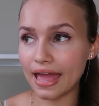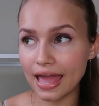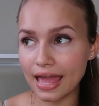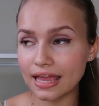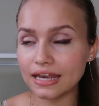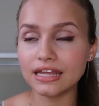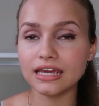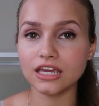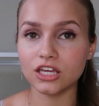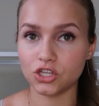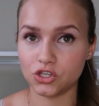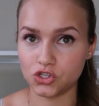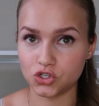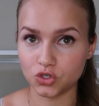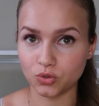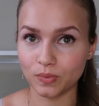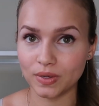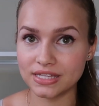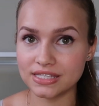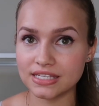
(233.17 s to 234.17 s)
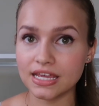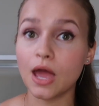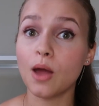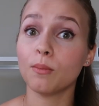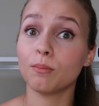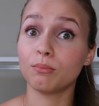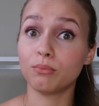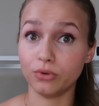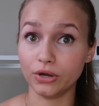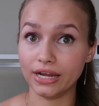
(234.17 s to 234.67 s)
any instruments
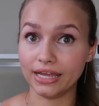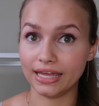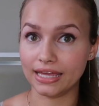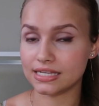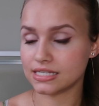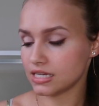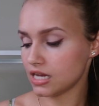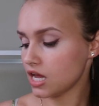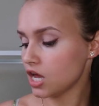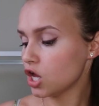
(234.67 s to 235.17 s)
bring it